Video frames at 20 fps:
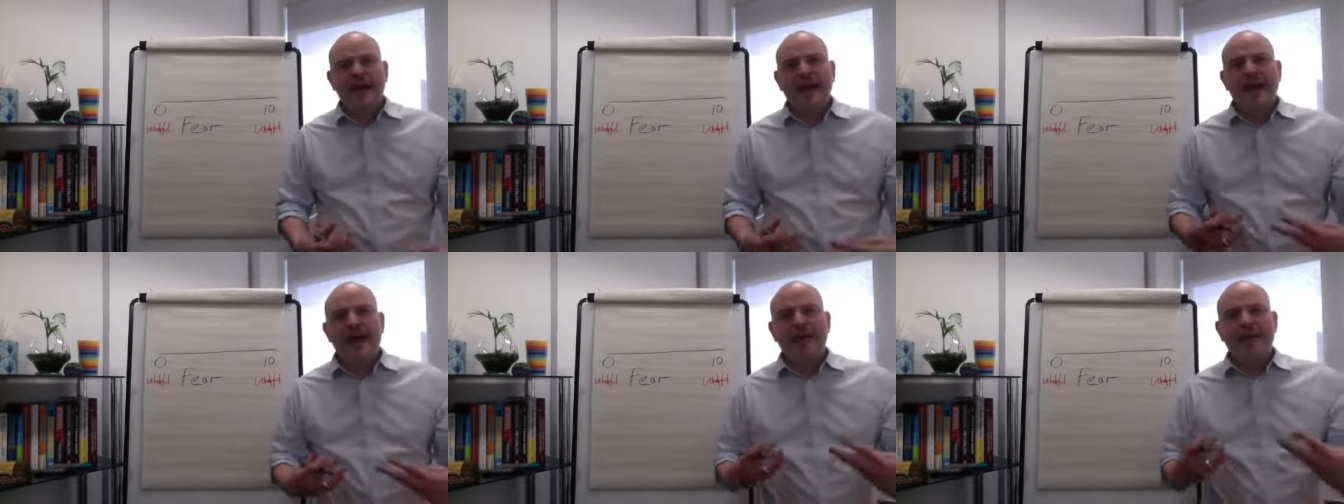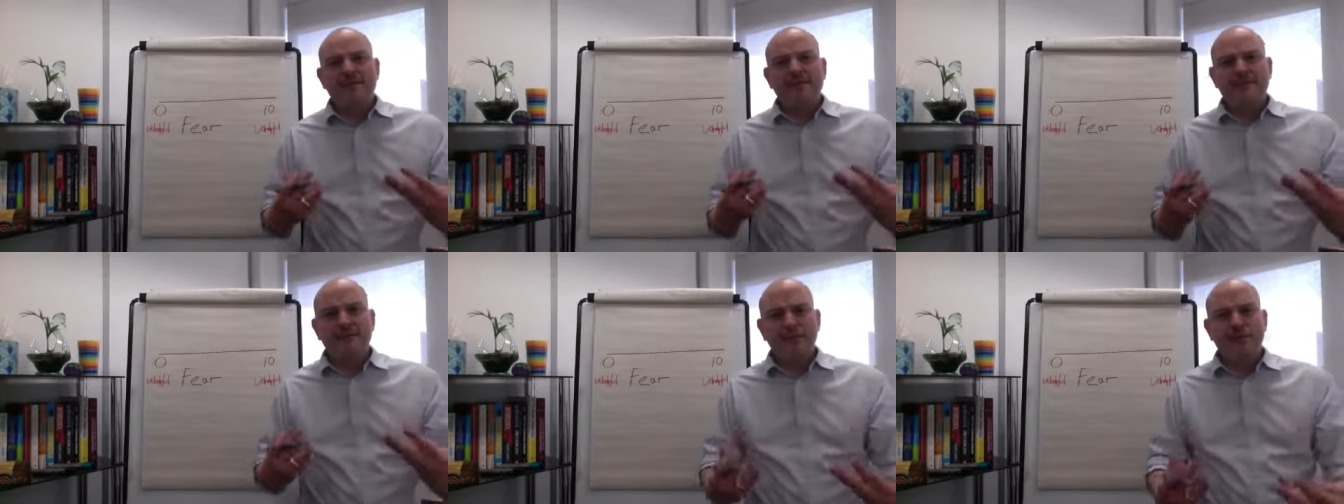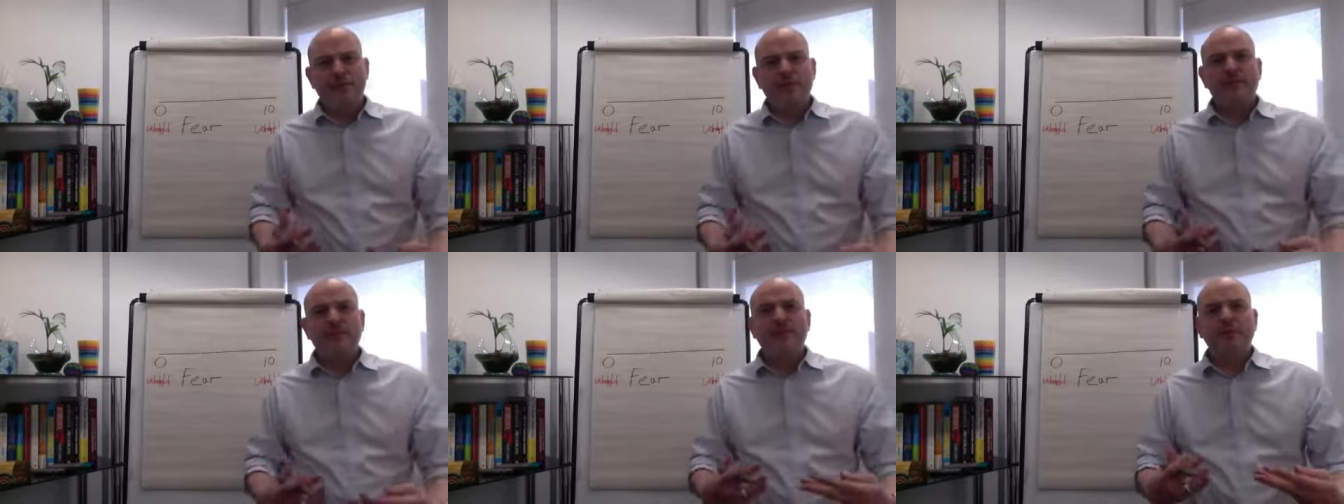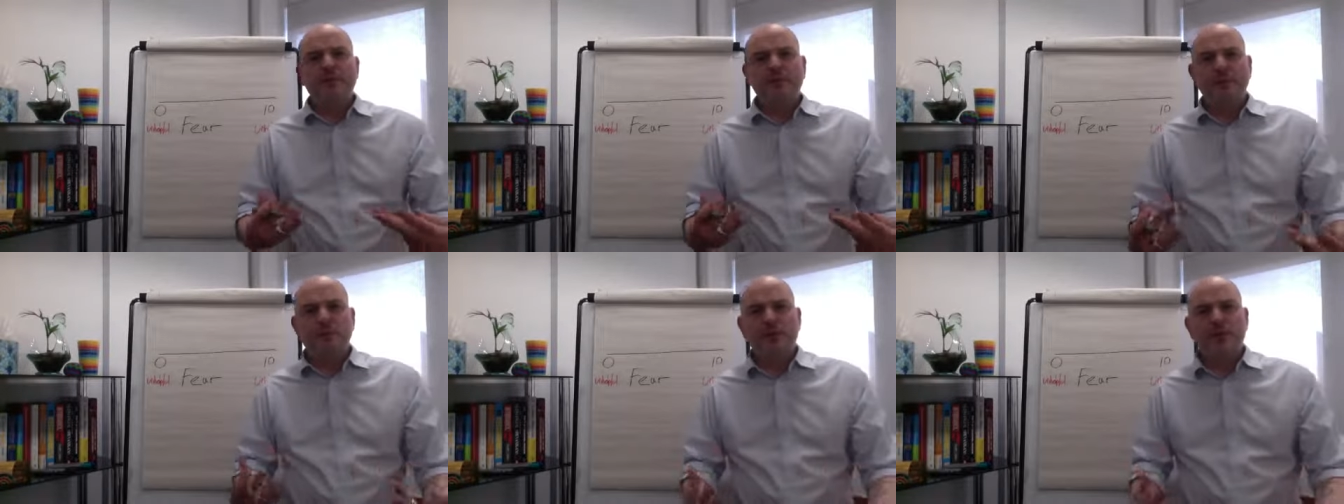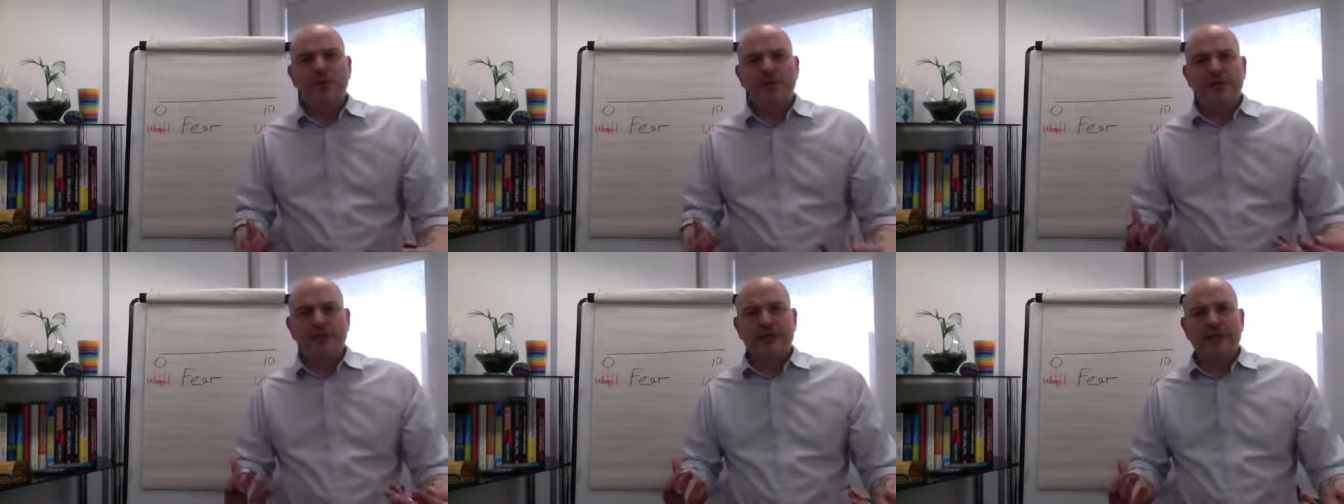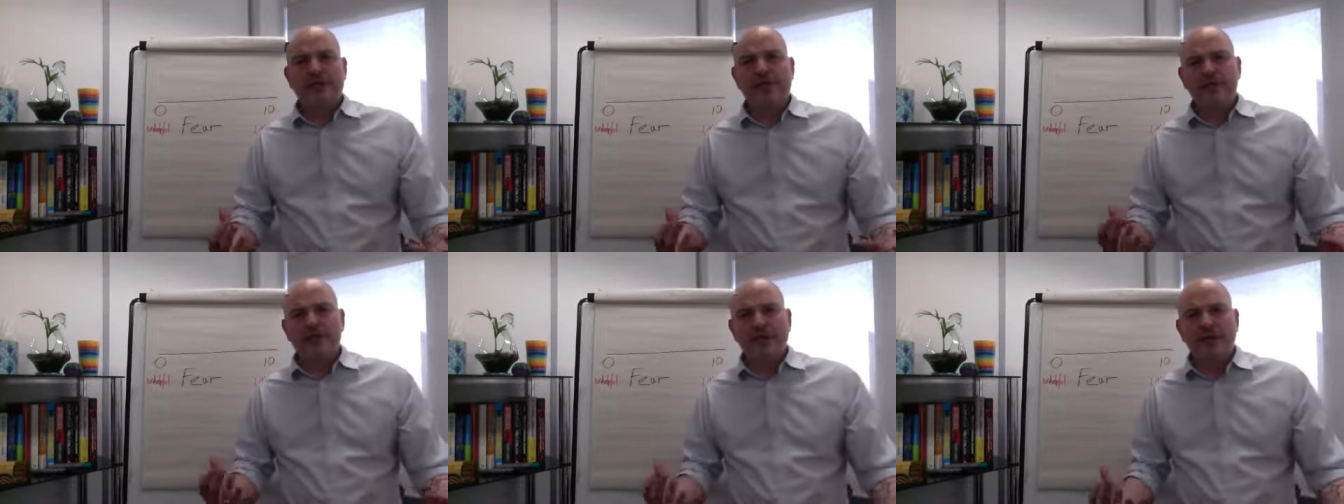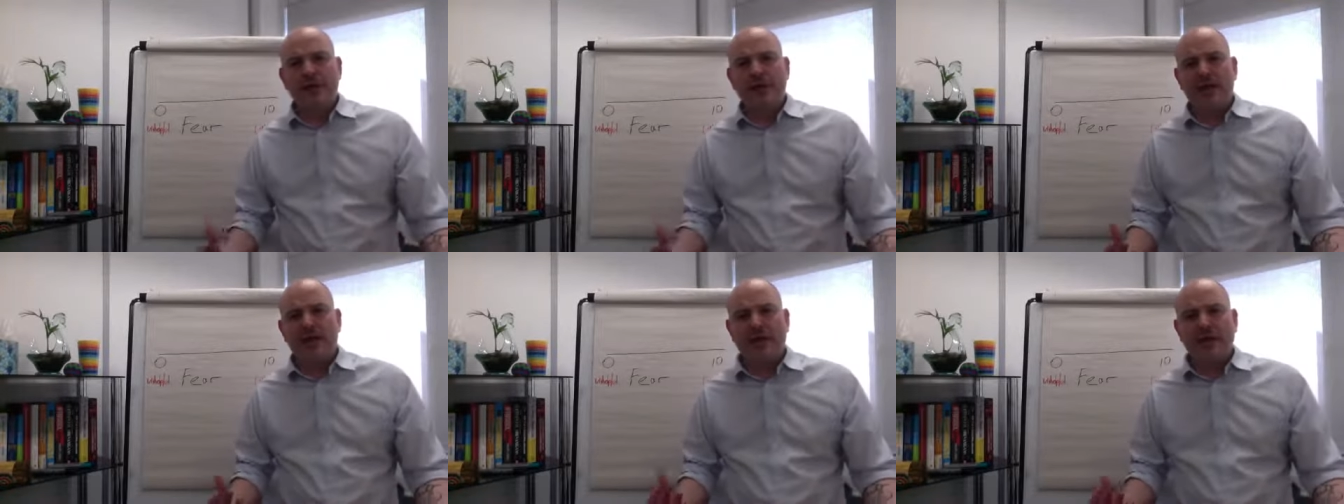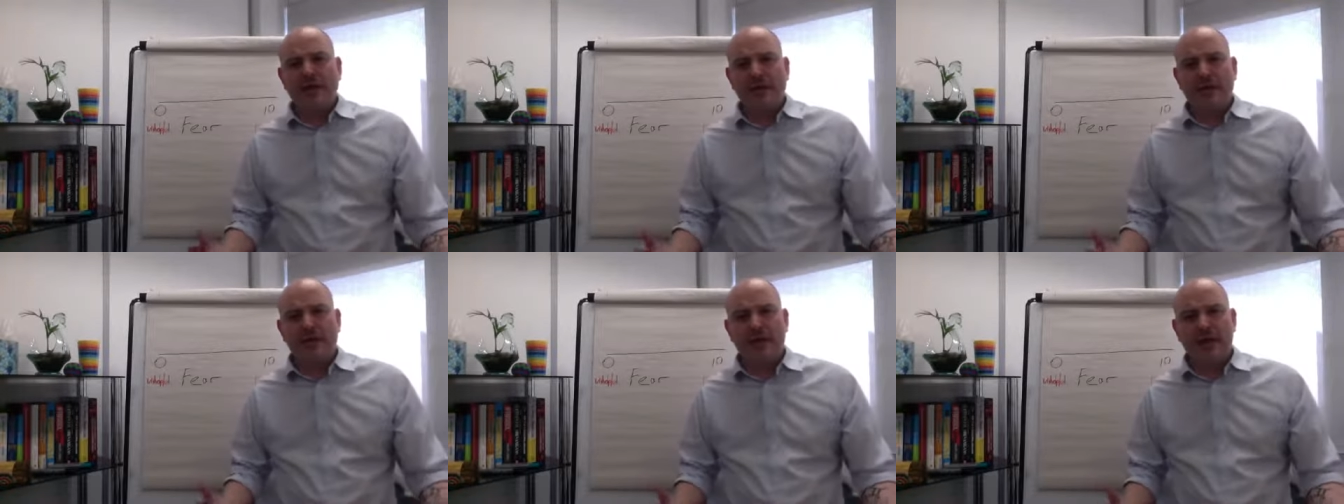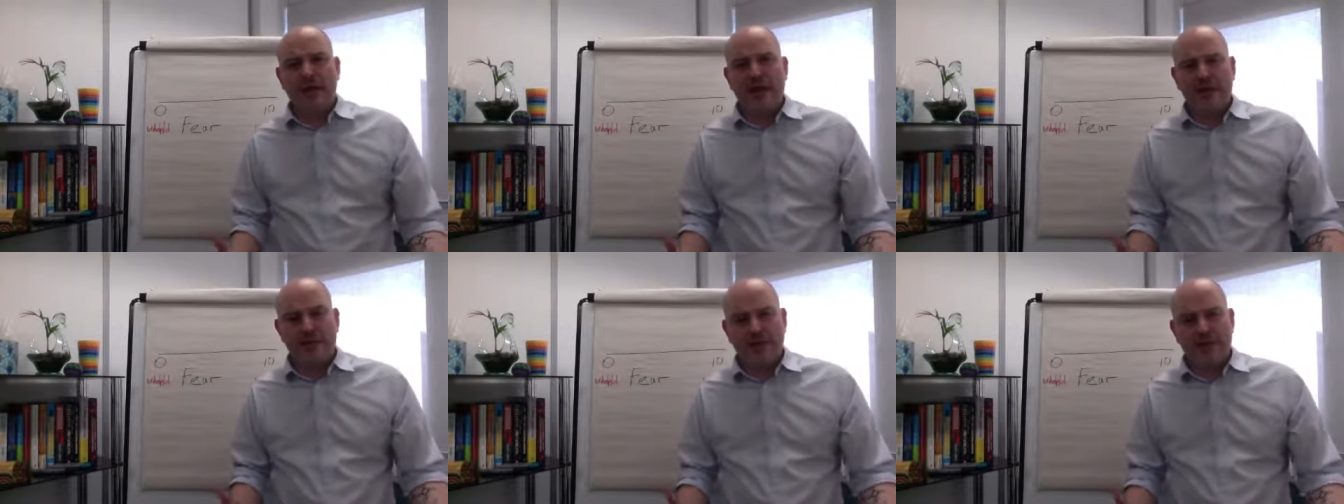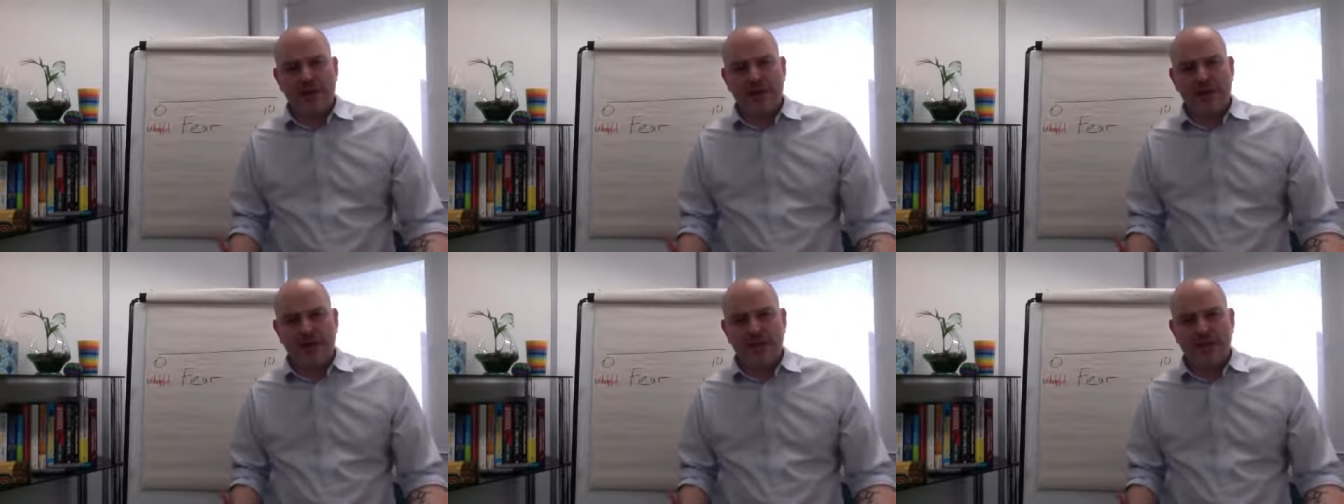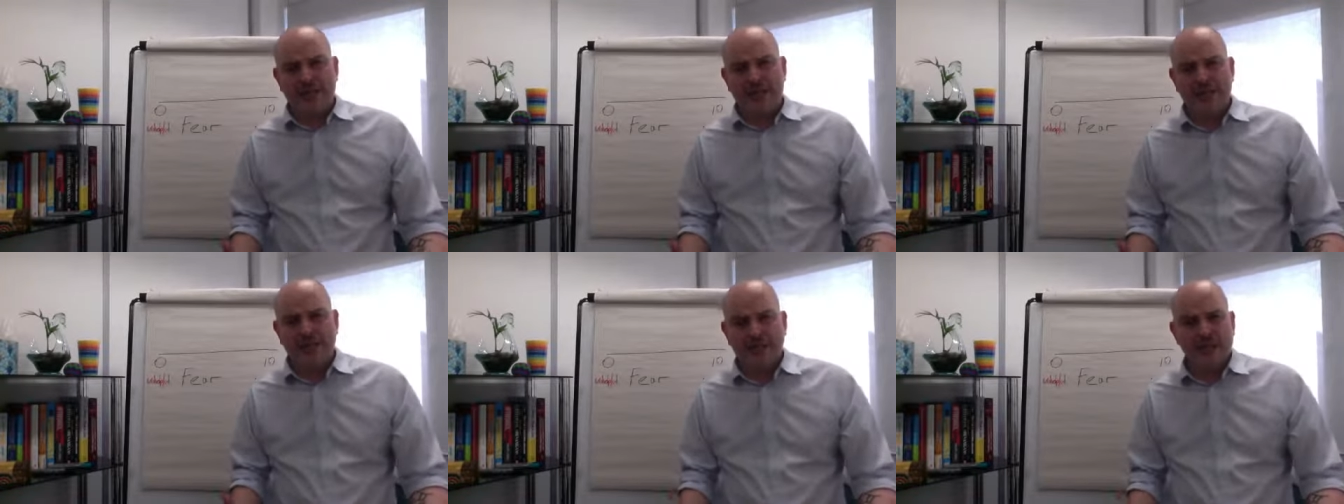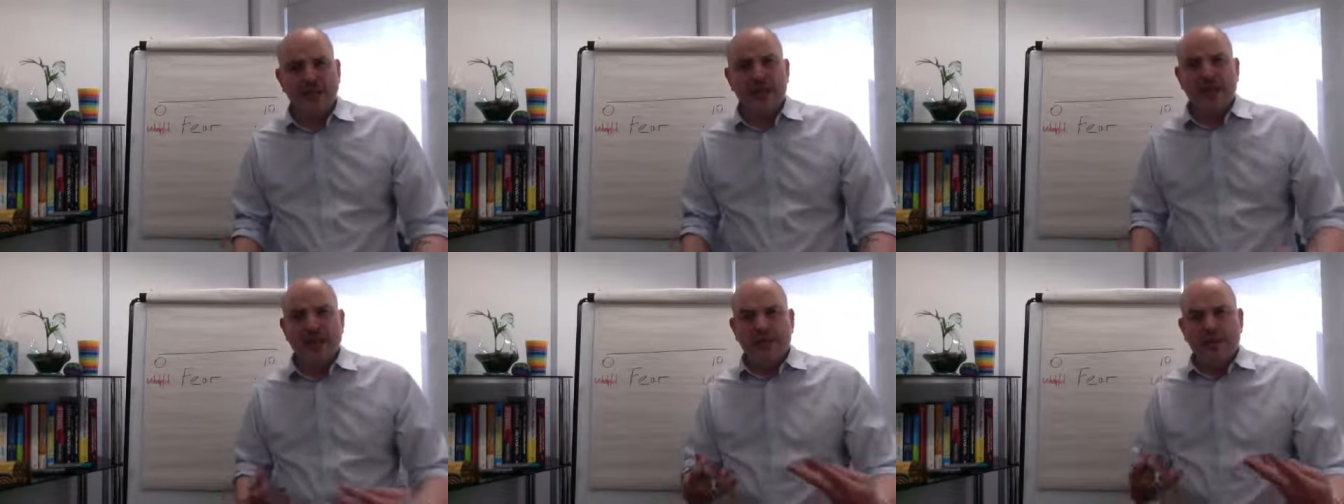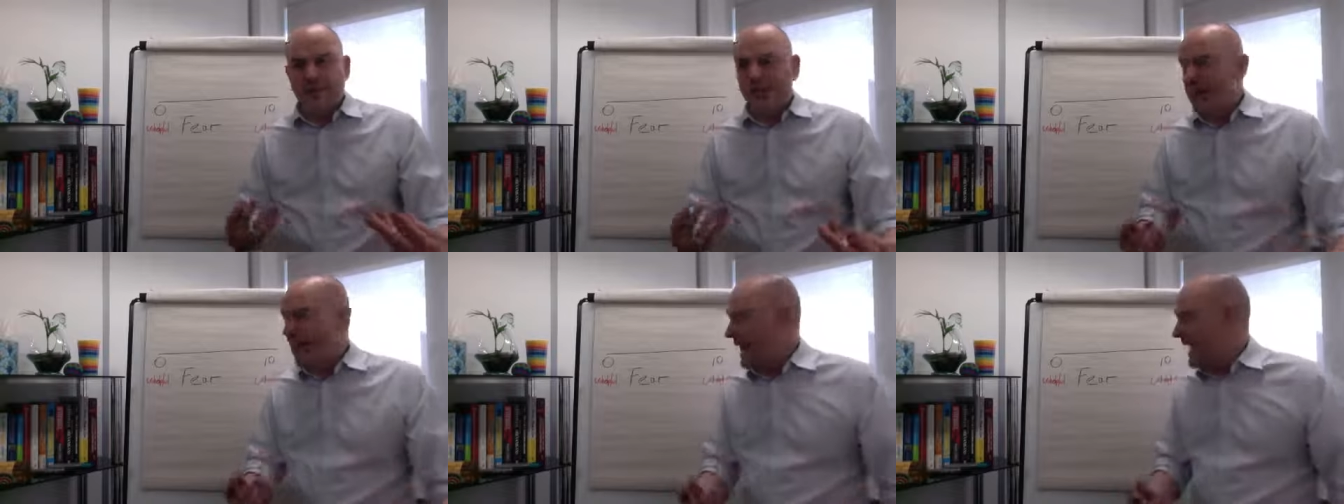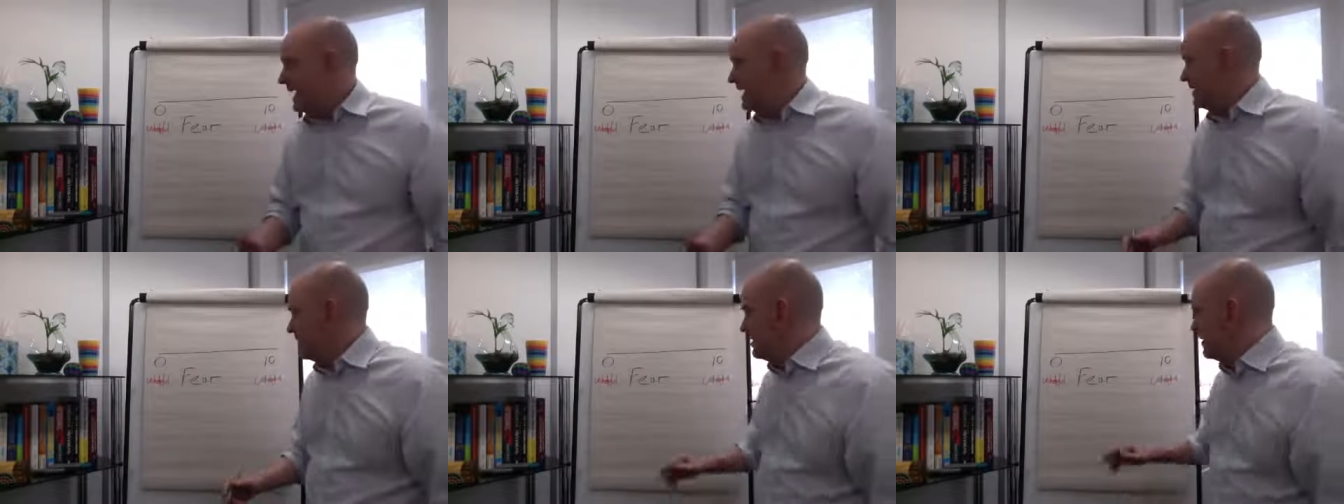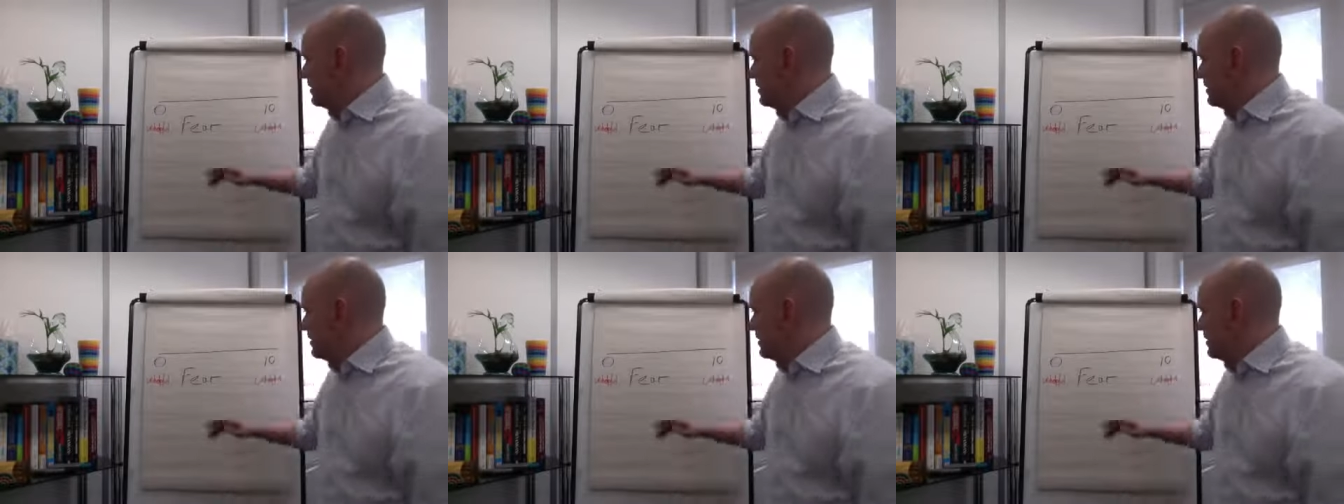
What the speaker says: and it stopped me walking down a dark alleyway at night? That